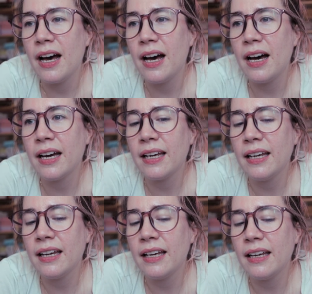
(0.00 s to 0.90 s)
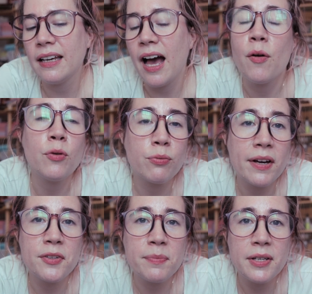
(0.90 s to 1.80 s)
I will
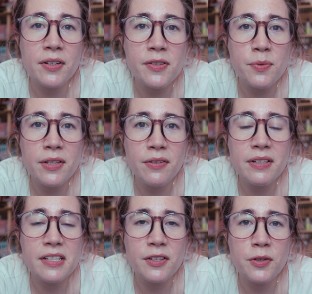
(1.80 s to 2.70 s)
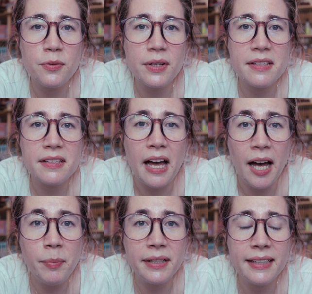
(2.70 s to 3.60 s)
rather be honest with you and tell you what's
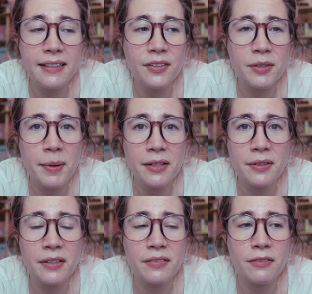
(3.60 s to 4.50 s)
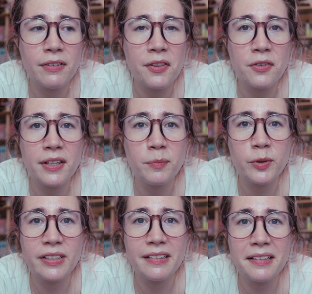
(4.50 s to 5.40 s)
happening on the background rather than
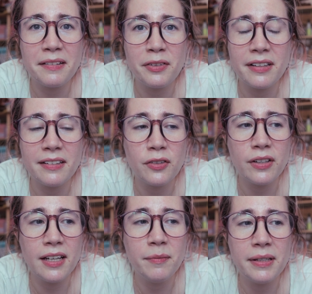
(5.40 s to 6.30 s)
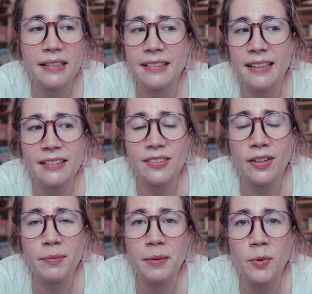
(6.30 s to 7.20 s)
pretend that everything's okay, because that's
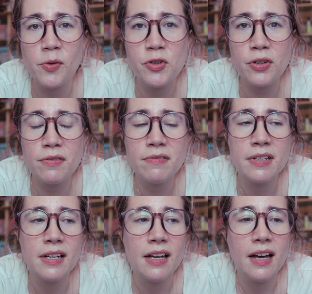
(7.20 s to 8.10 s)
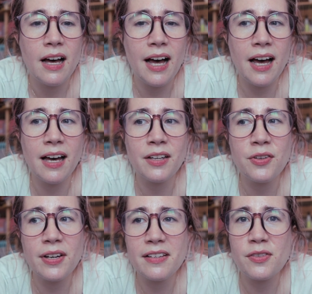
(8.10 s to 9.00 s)
not my mojo.
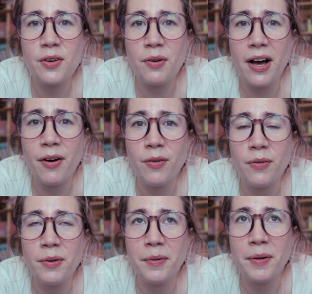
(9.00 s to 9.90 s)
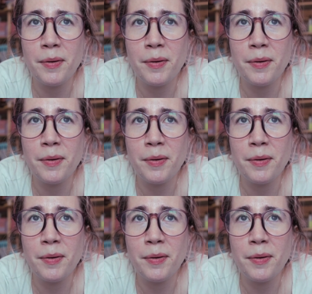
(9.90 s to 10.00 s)
You guys know how